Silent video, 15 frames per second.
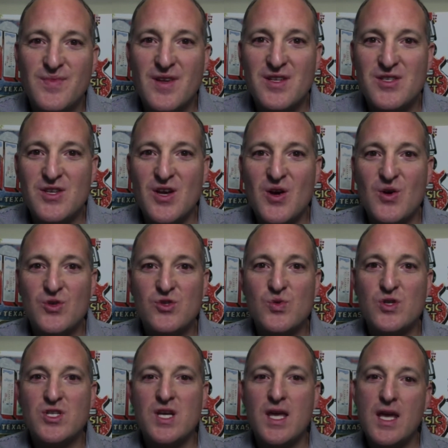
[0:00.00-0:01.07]
So
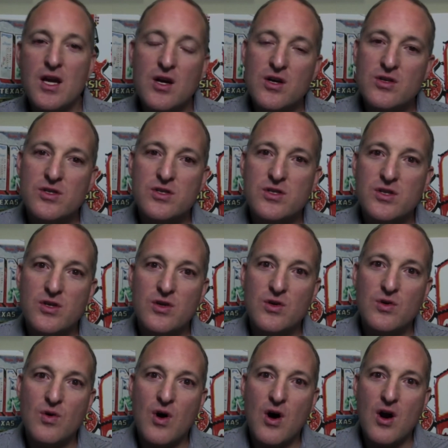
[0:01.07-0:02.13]
switching gears
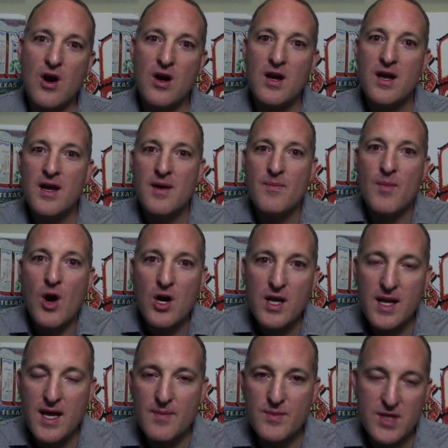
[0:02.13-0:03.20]
to our
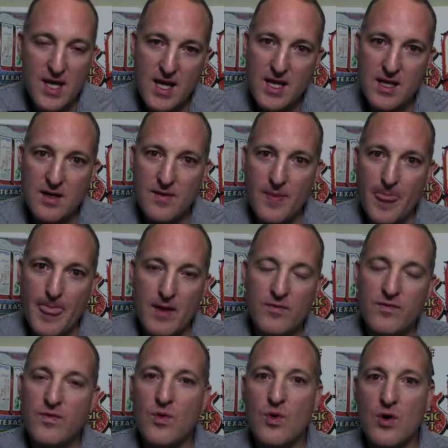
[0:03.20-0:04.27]
market update
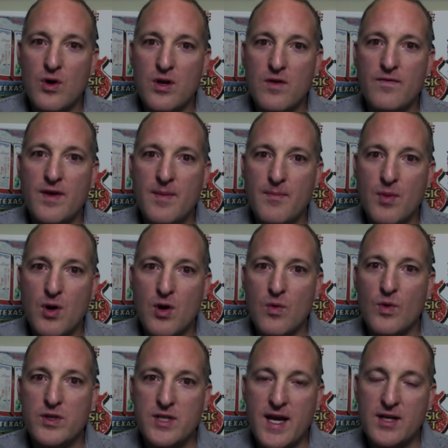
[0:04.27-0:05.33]
for November,
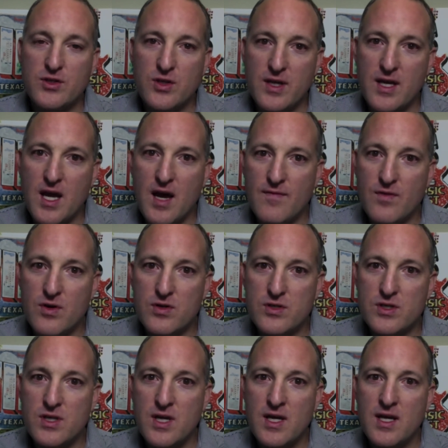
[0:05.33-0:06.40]
which actually
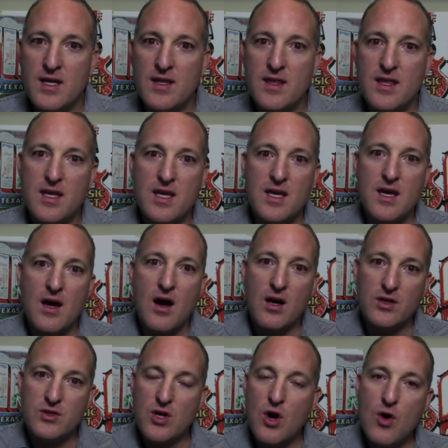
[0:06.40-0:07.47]
covers the
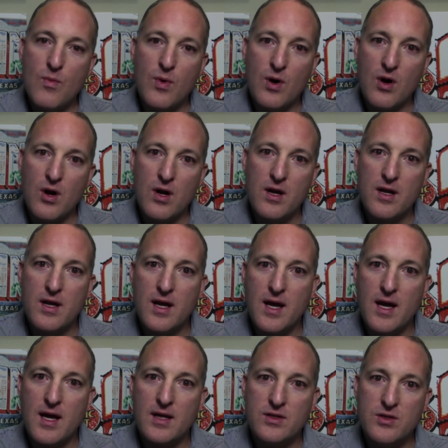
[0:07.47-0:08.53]
October
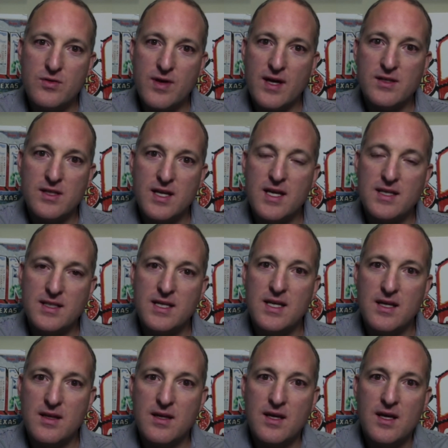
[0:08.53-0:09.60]
uh, two thousand
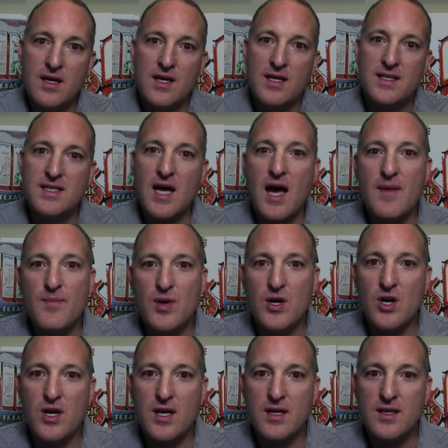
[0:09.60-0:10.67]
eighteen time
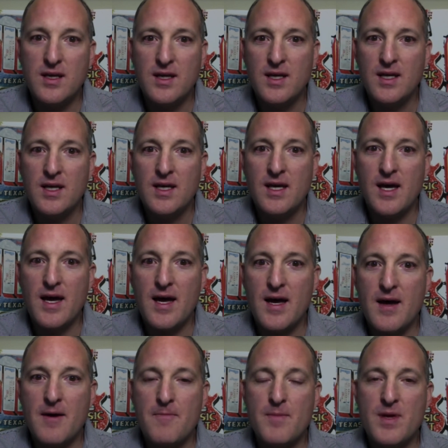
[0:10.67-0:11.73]
period.
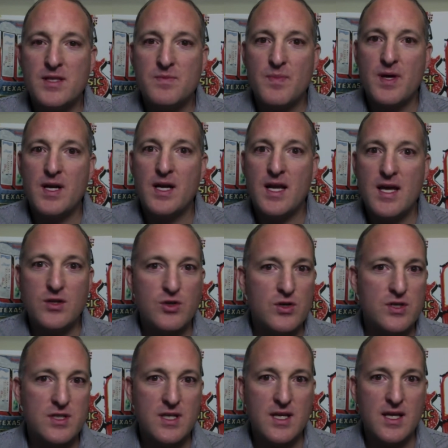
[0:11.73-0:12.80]
Um, it's been an
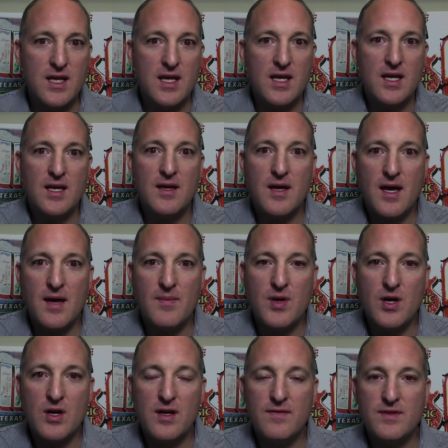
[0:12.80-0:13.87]
interesting uh,
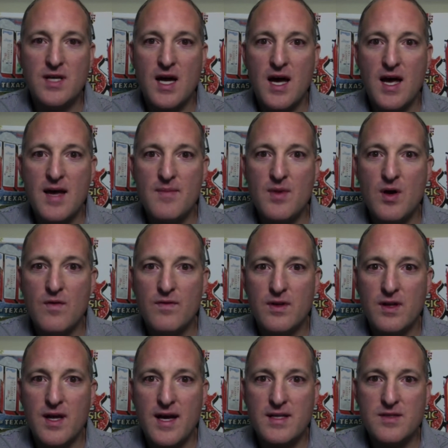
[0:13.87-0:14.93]
period of time over
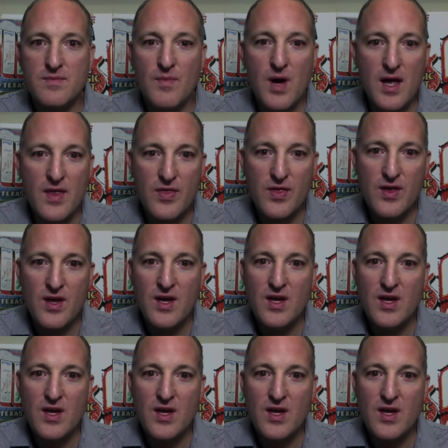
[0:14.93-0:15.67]
the last month.